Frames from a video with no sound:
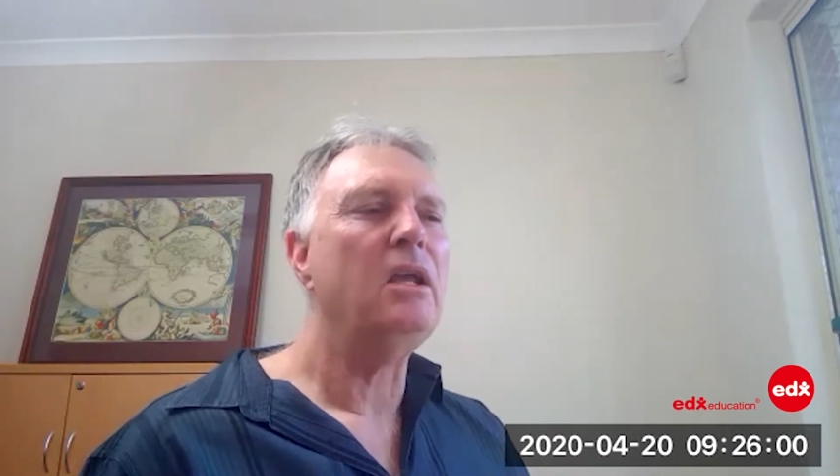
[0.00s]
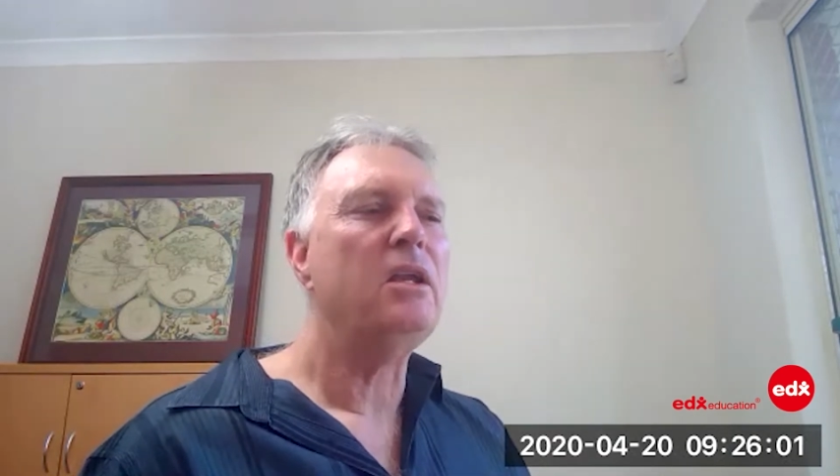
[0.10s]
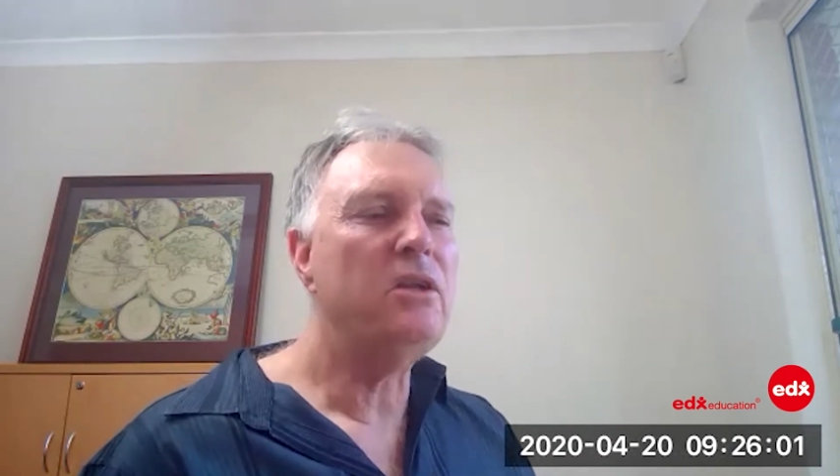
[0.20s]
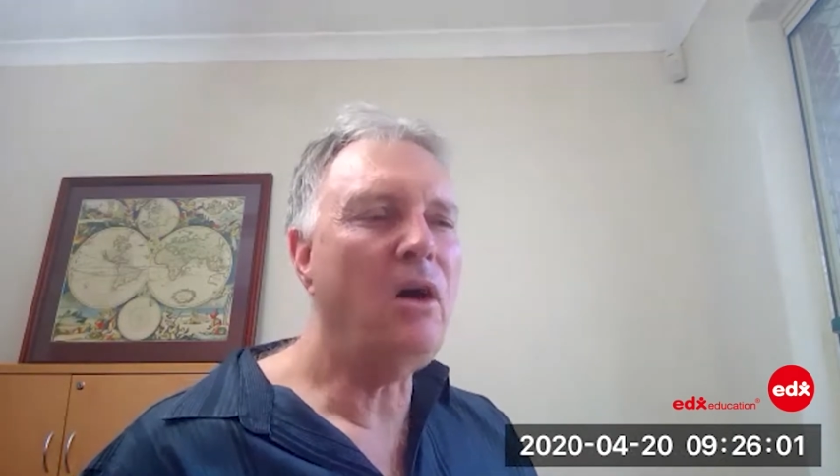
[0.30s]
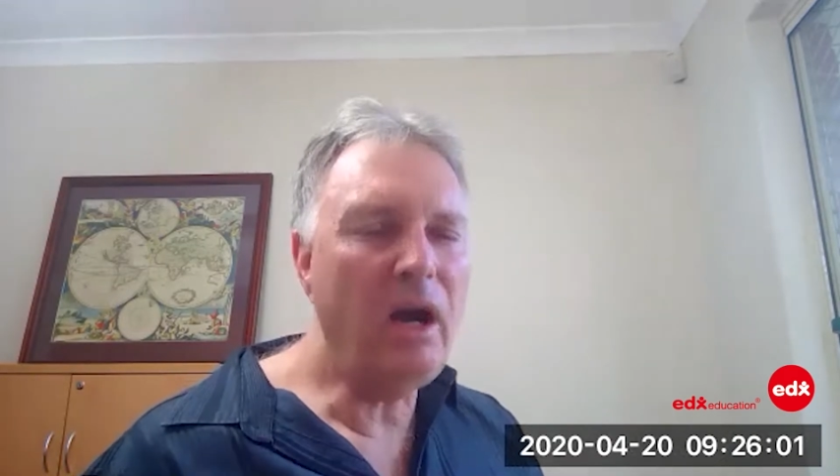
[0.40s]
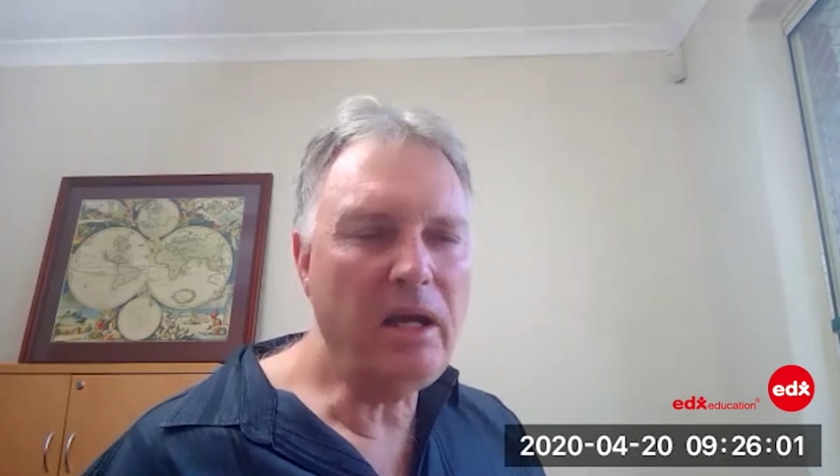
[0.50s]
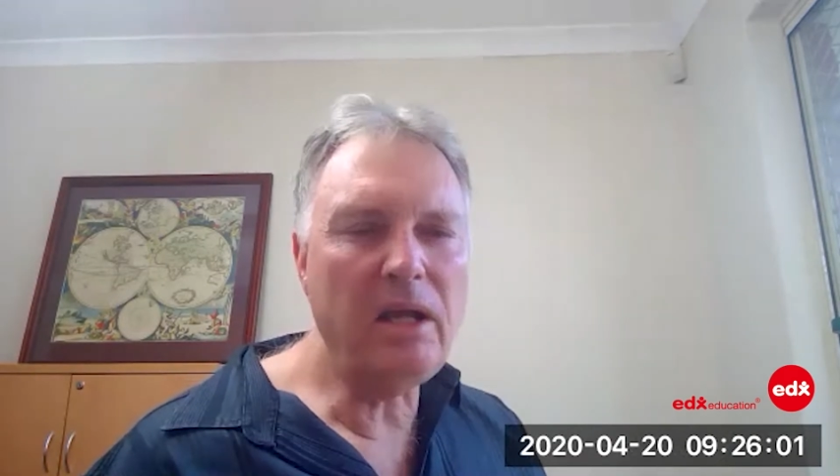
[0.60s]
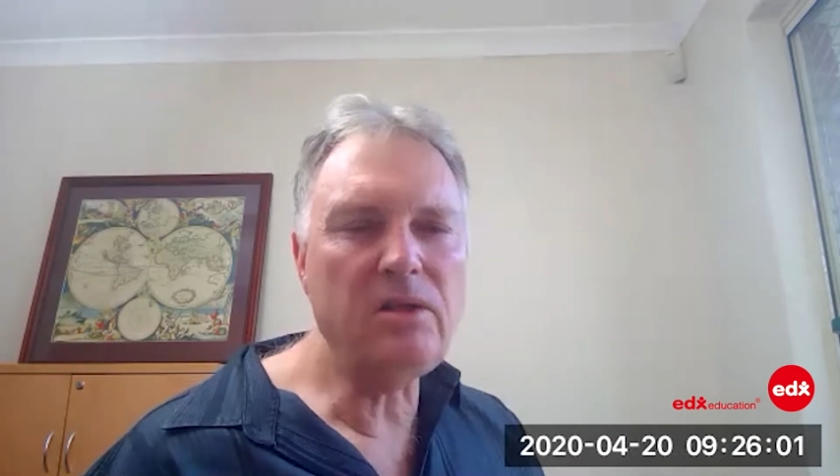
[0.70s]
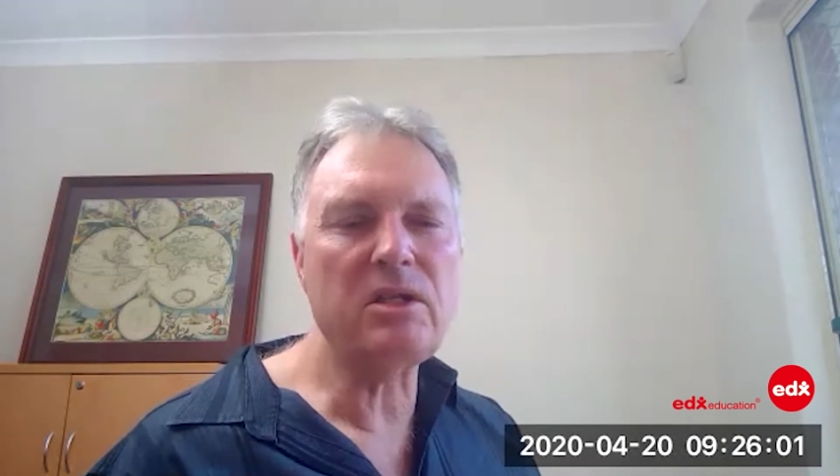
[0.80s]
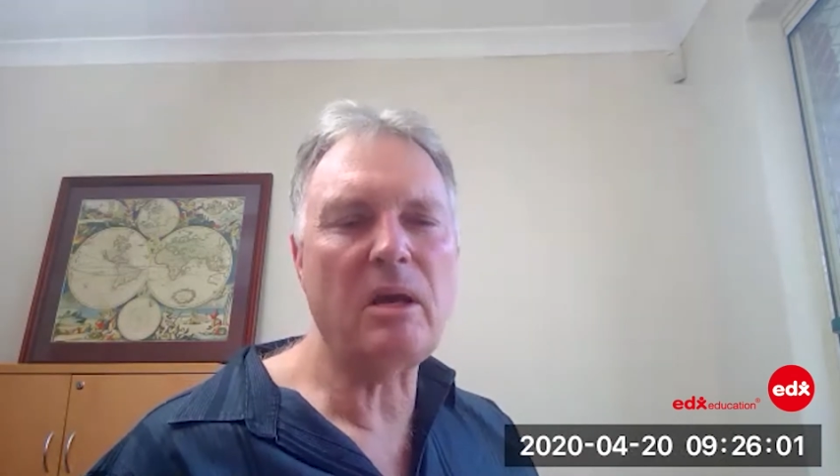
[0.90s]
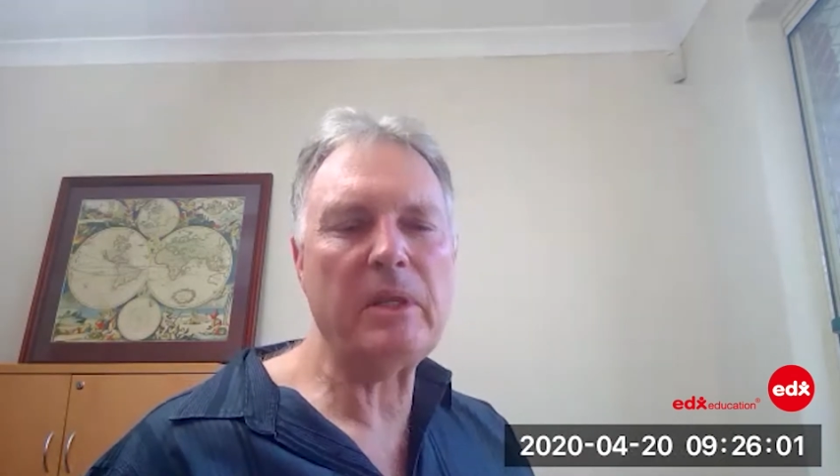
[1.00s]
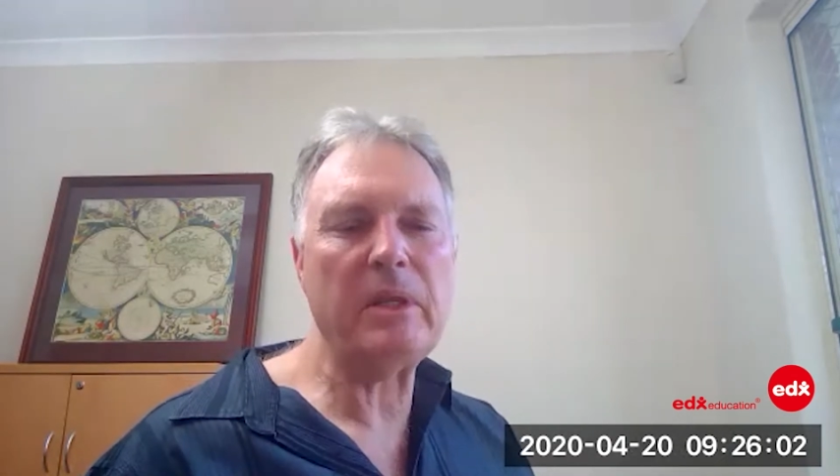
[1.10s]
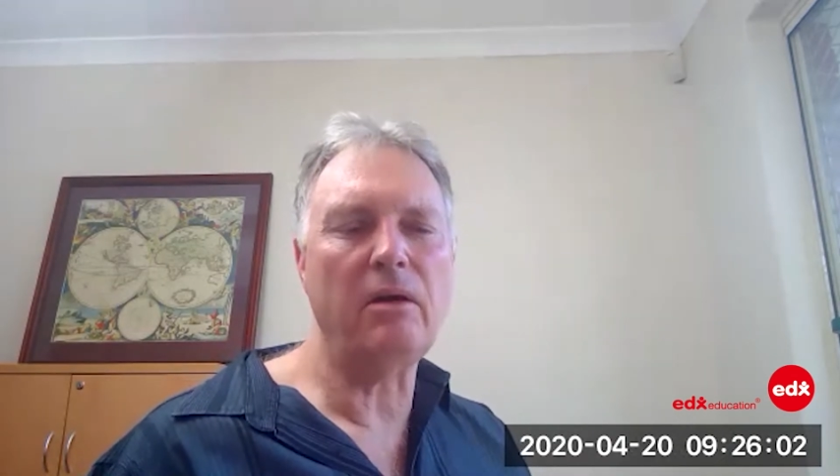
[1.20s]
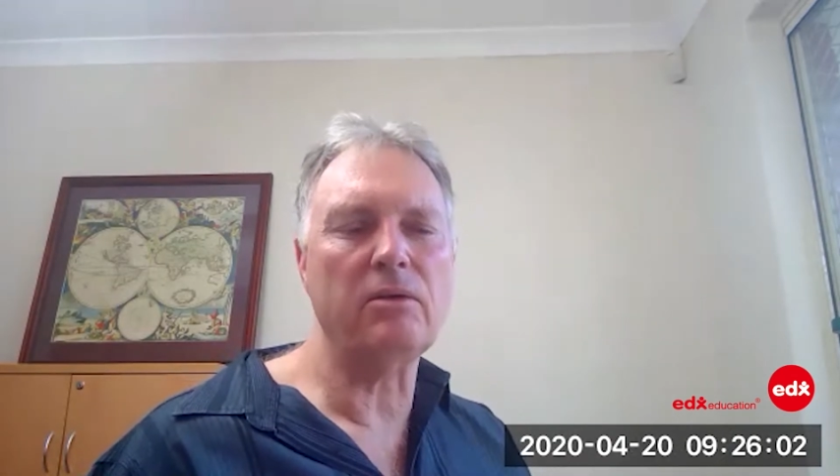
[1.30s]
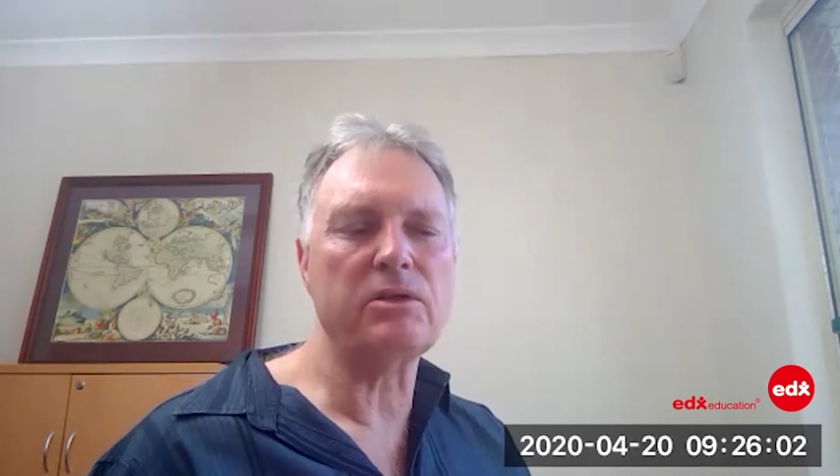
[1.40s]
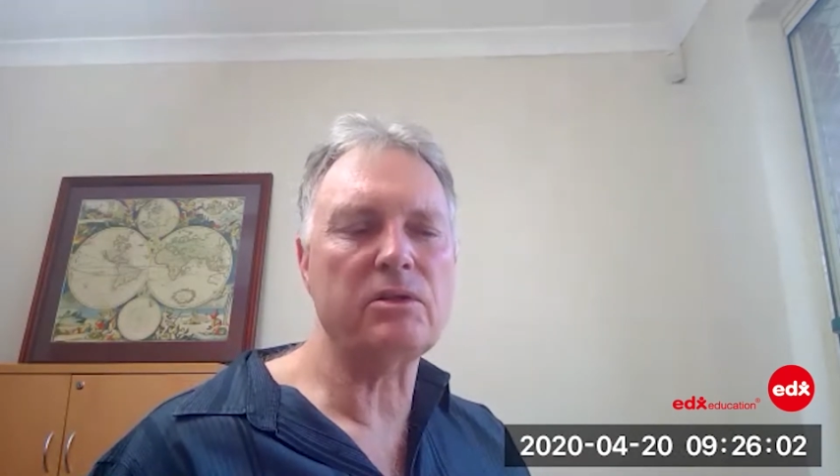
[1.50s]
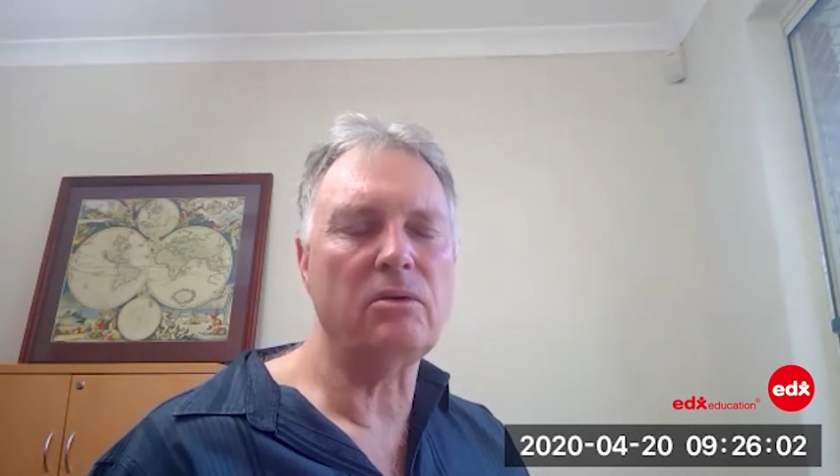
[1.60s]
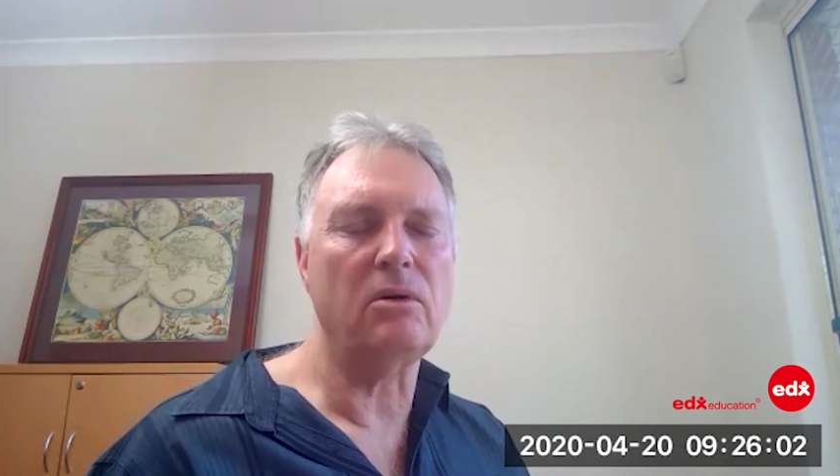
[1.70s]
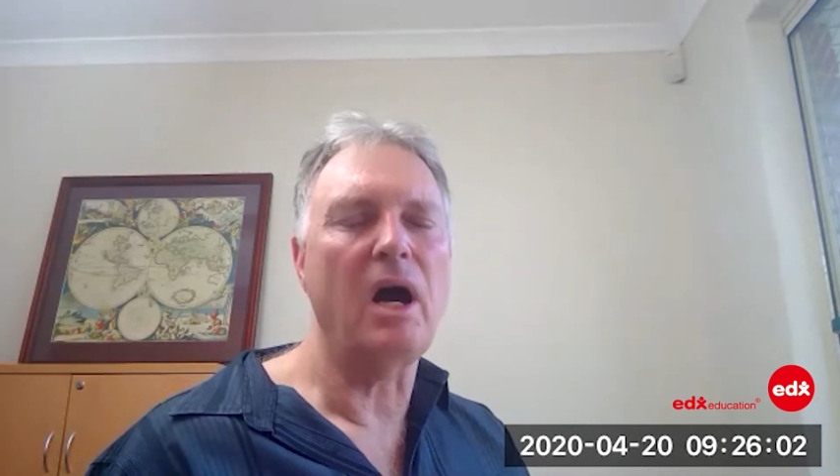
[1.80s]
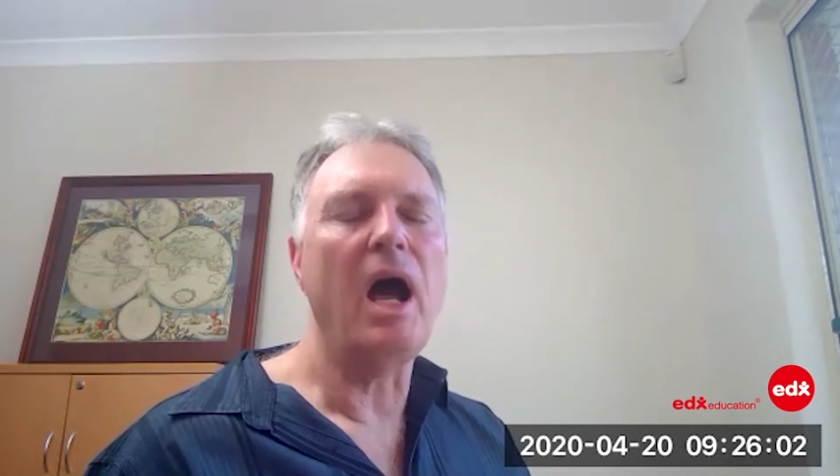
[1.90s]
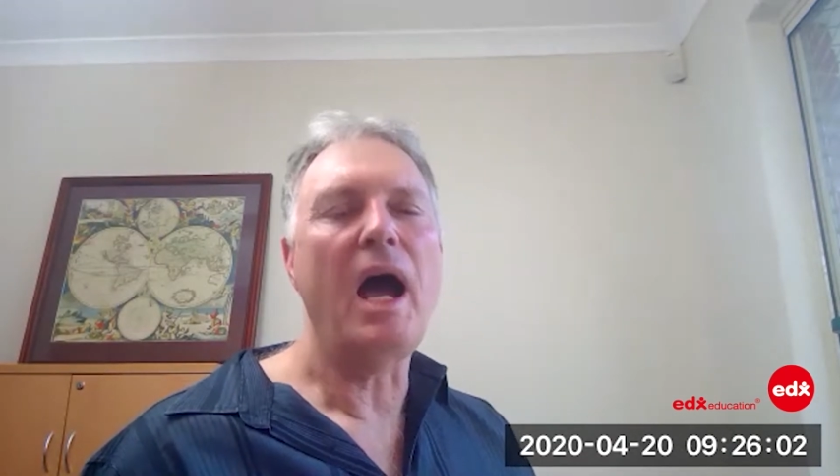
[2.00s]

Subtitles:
9 and something else or